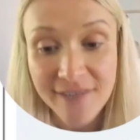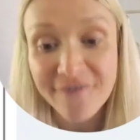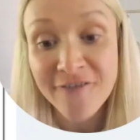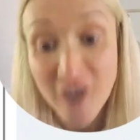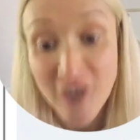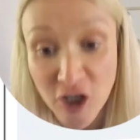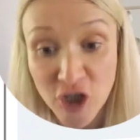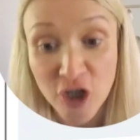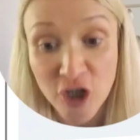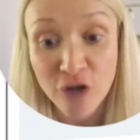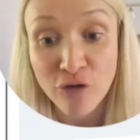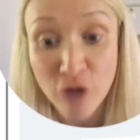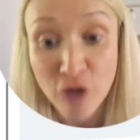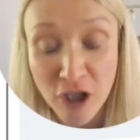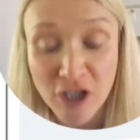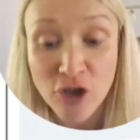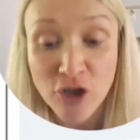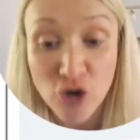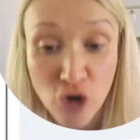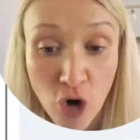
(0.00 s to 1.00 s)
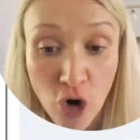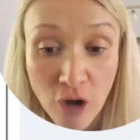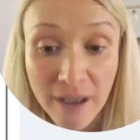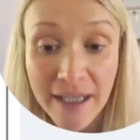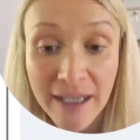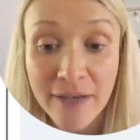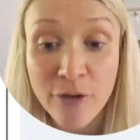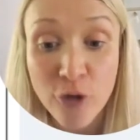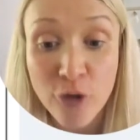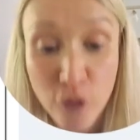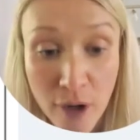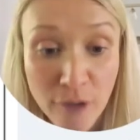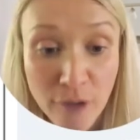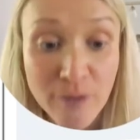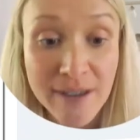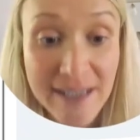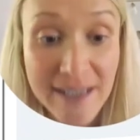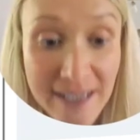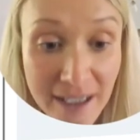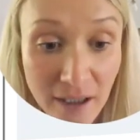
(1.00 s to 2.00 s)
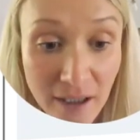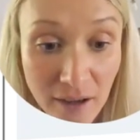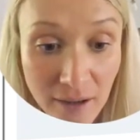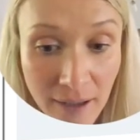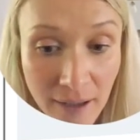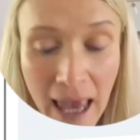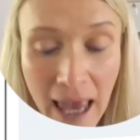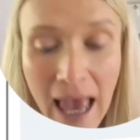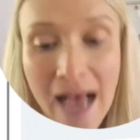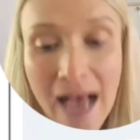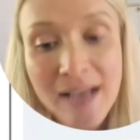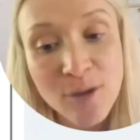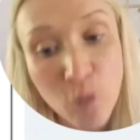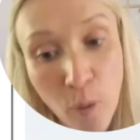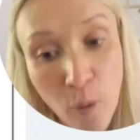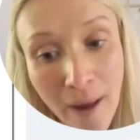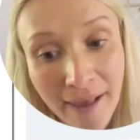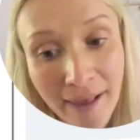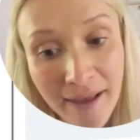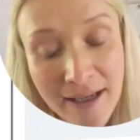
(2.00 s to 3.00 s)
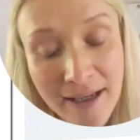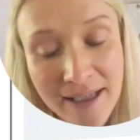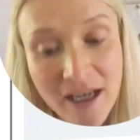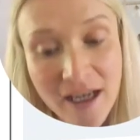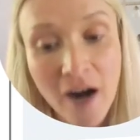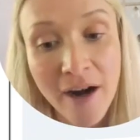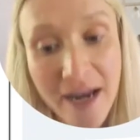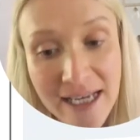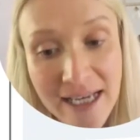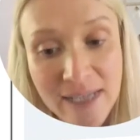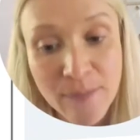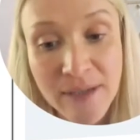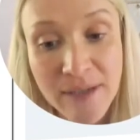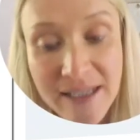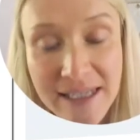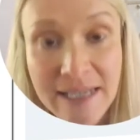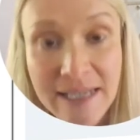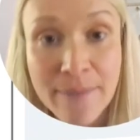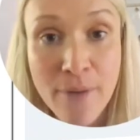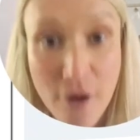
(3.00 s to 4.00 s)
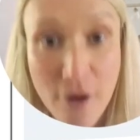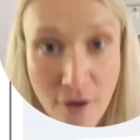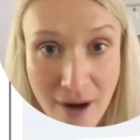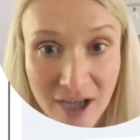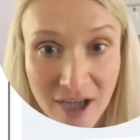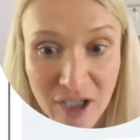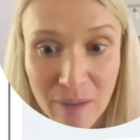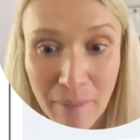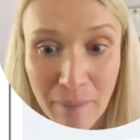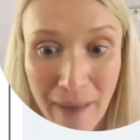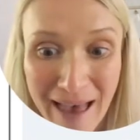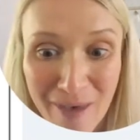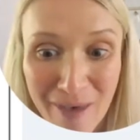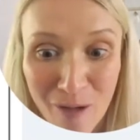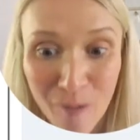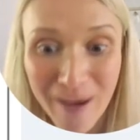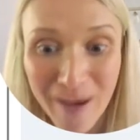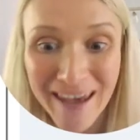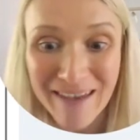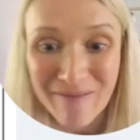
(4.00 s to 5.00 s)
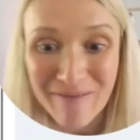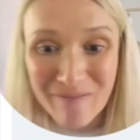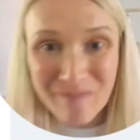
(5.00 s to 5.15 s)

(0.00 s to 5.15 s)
feature really strongly throughout SEAL, as well as our SPC progression pathway.